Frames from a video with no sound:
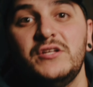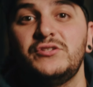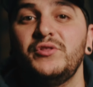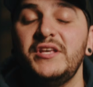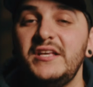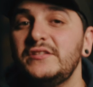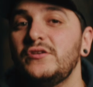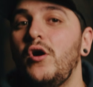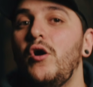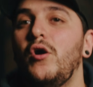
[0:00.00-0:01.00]
So these
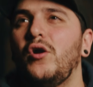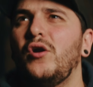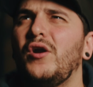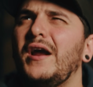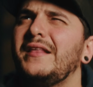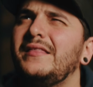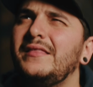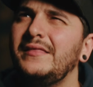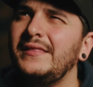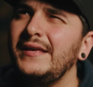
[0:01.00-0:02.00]
are, I
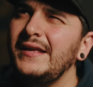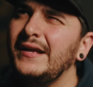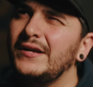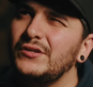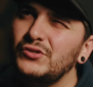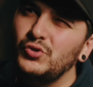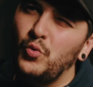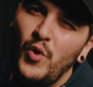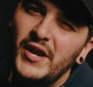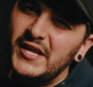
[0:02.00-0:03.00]
think,
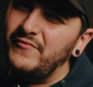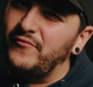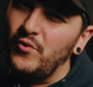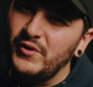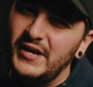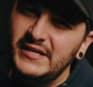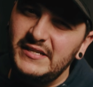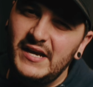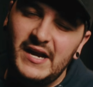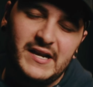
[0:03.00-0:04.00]

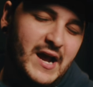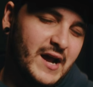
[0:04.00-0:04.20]
$24.99.